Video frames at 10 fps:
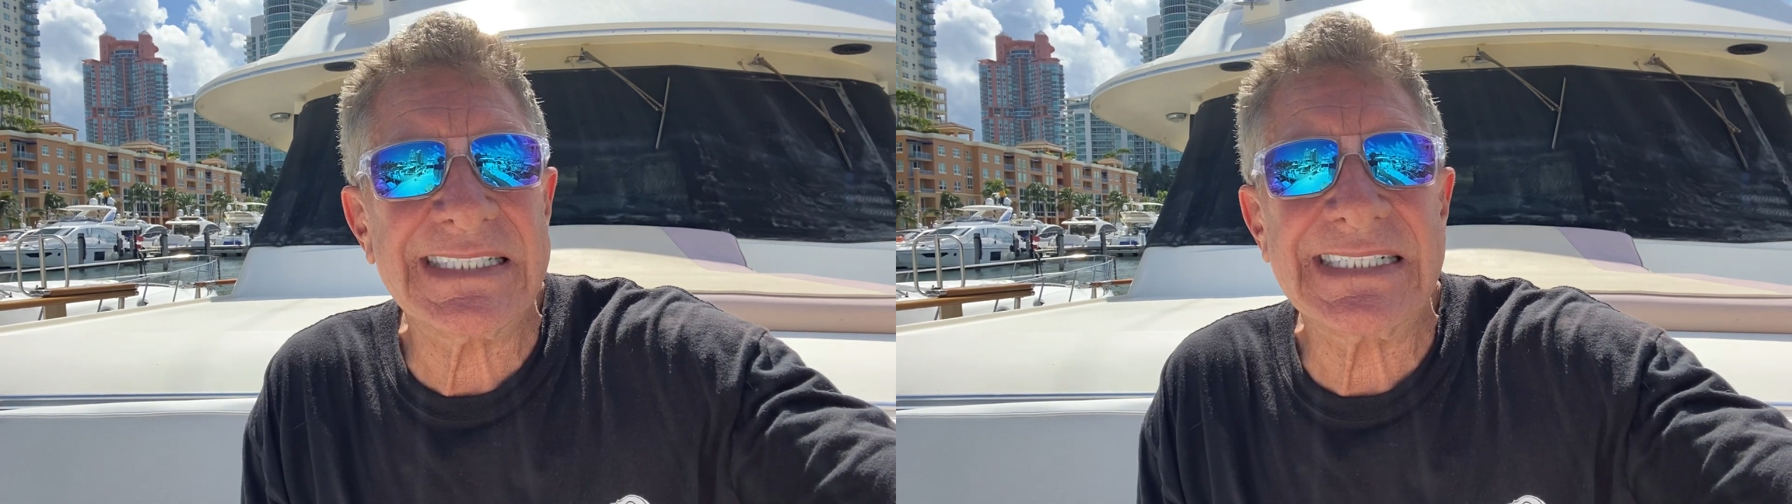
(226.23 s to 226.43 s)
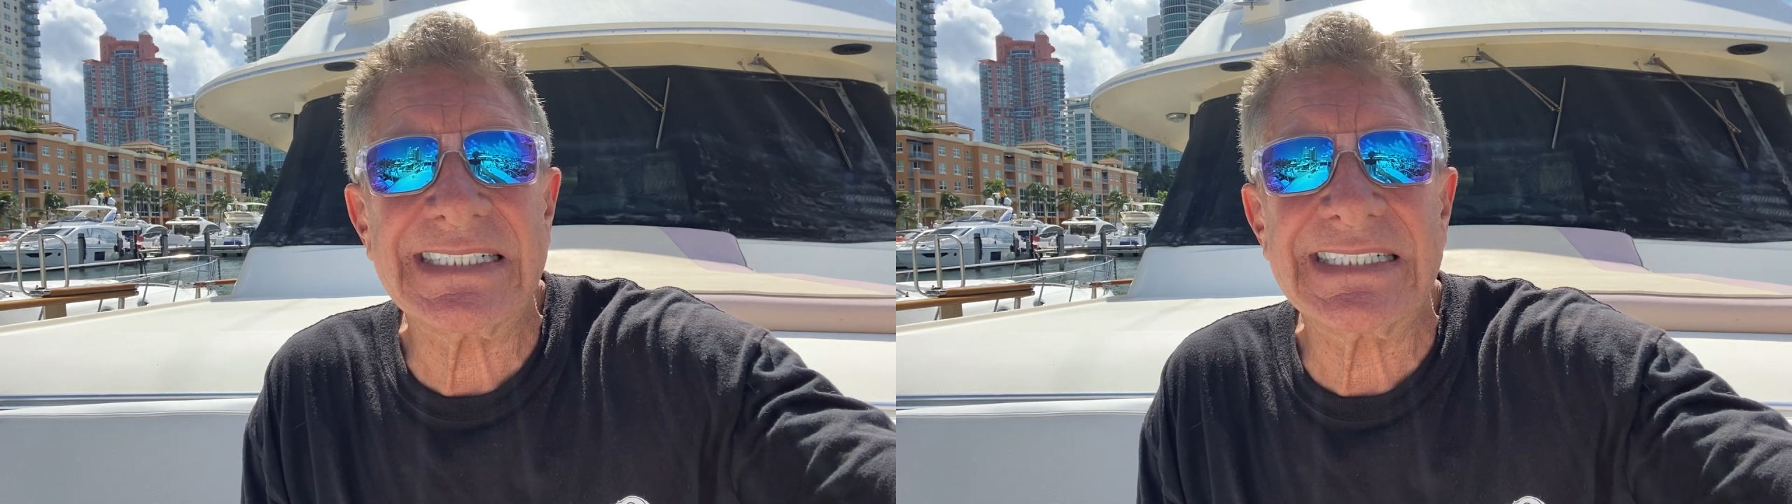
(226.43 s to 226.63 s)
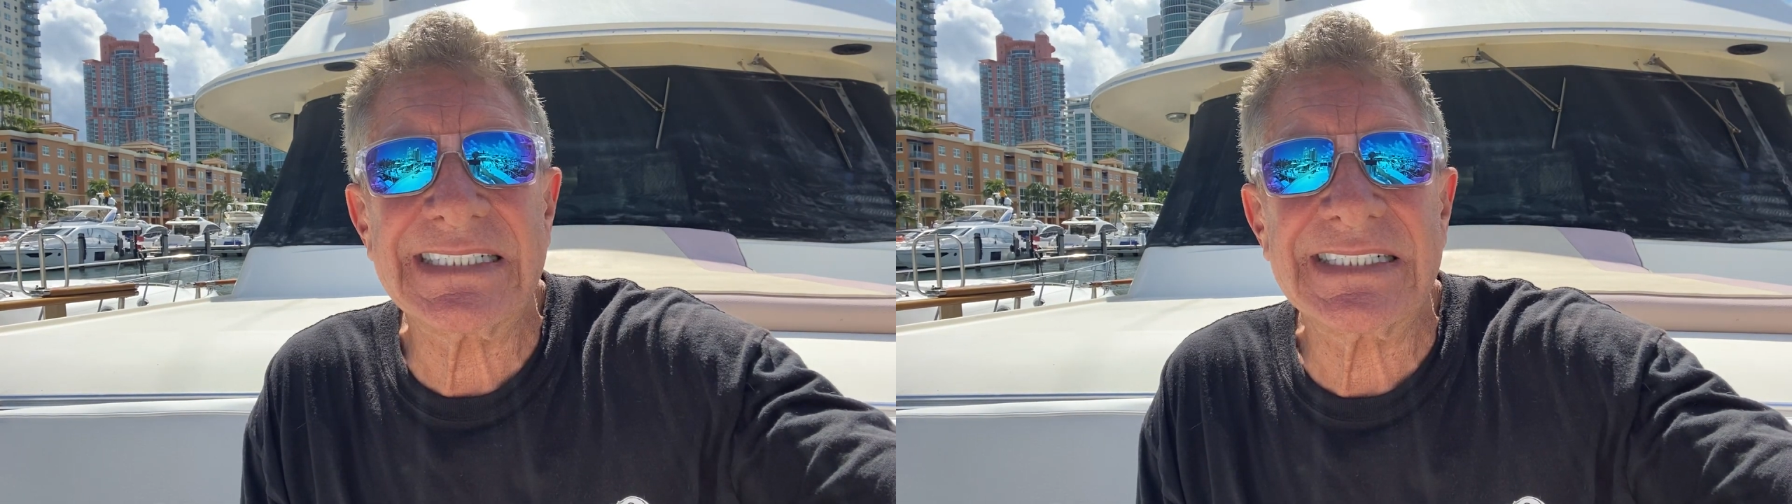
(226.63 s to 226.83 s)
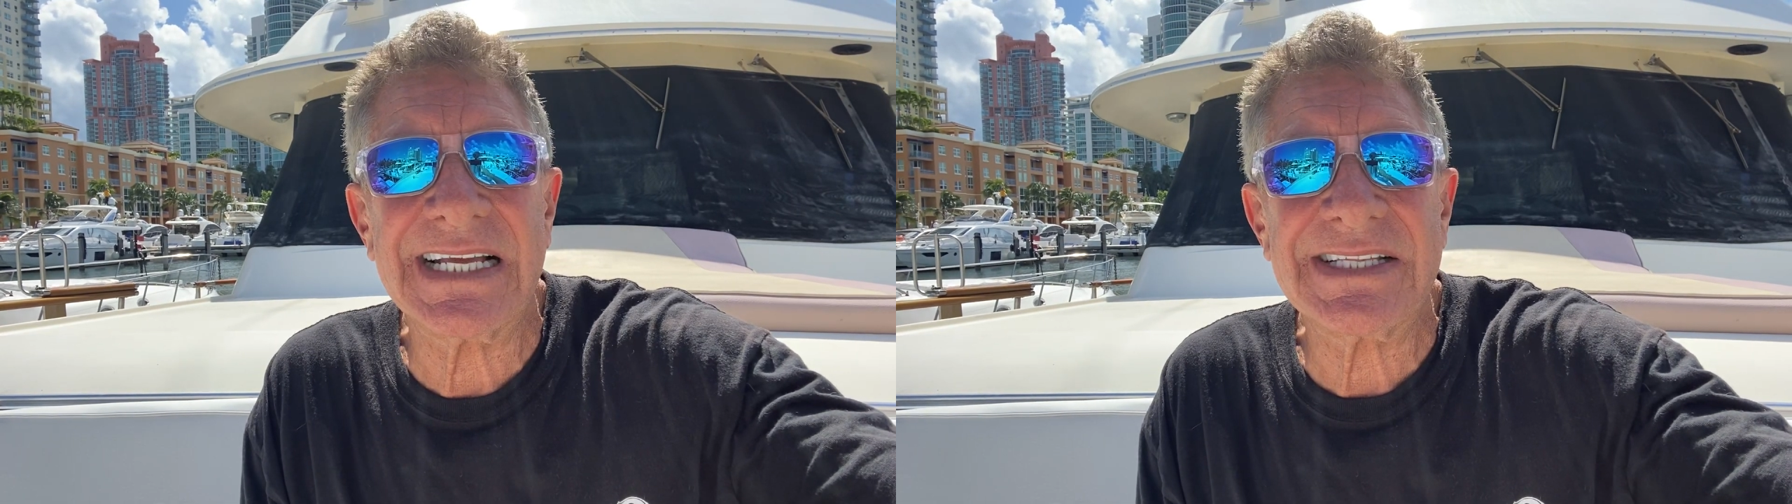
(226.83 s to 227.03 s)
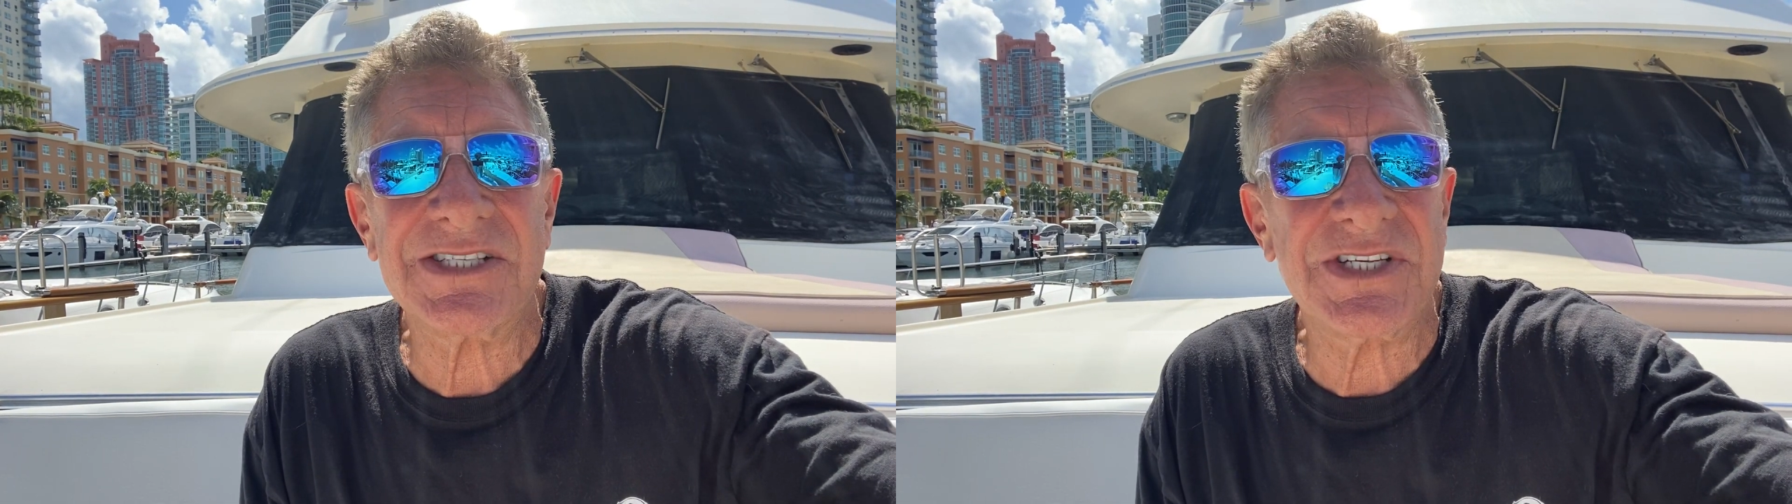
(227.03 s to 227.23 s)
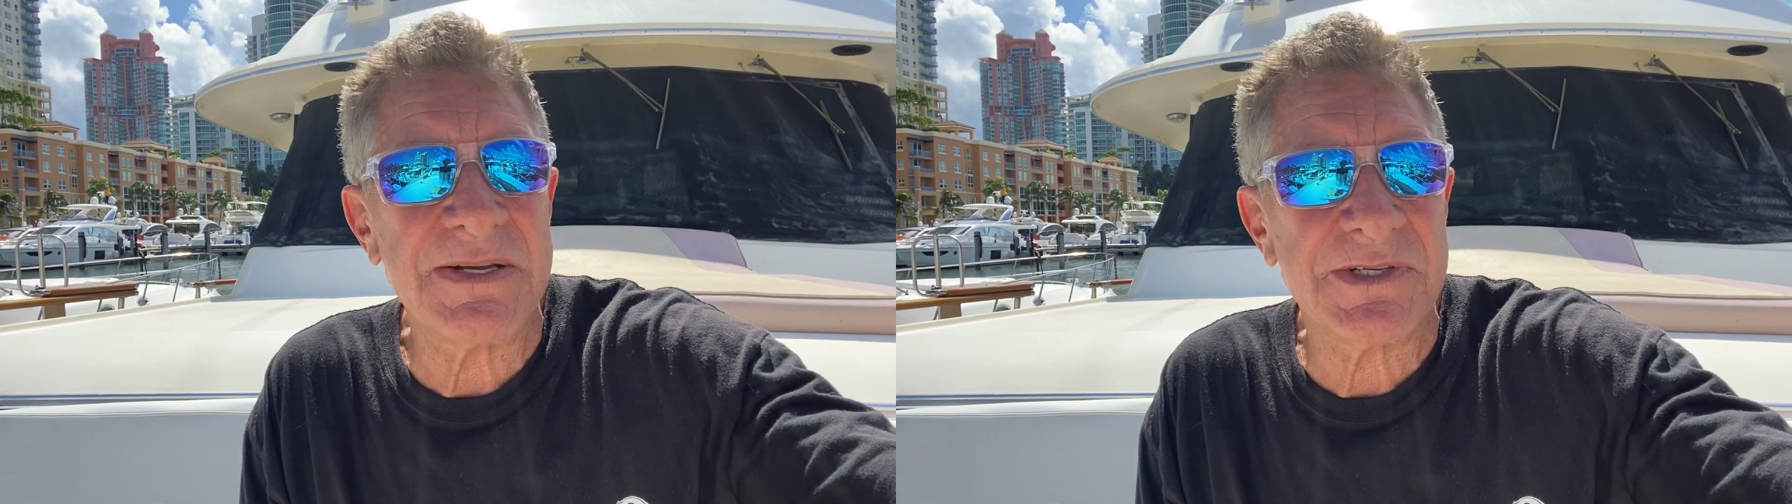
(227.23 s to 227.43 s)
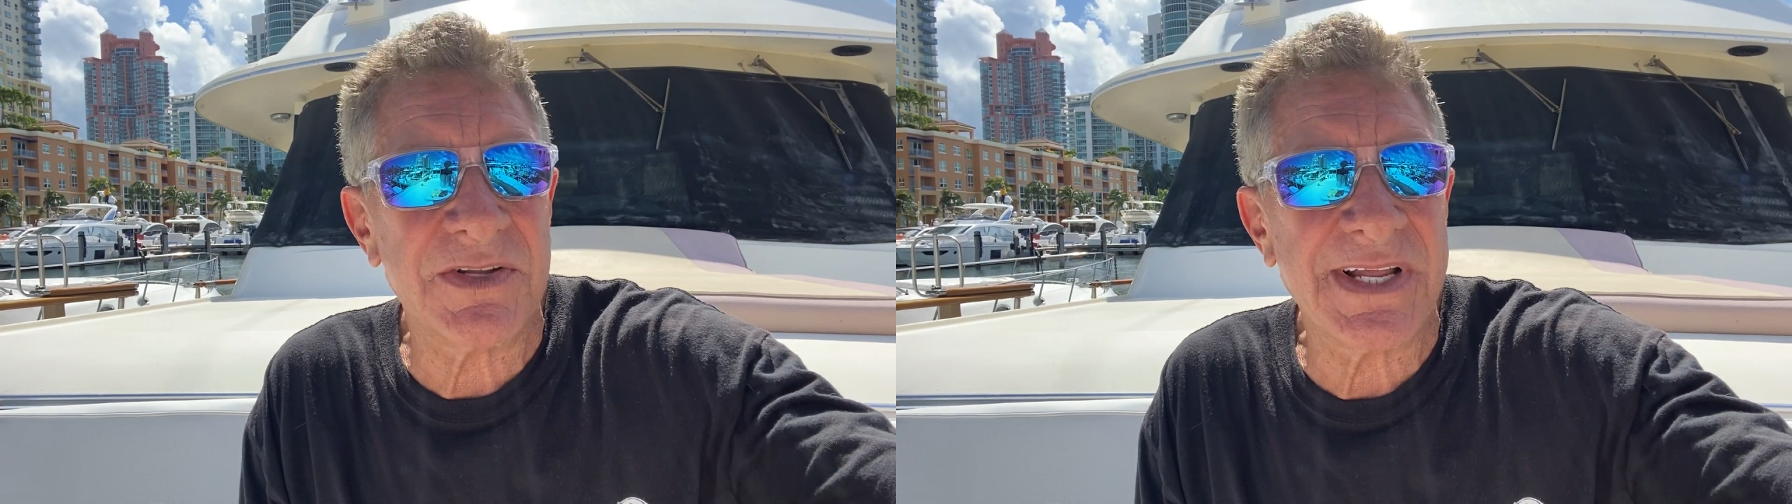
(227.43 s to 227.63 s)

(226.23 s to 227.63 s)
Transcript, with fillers: uh, at the James L.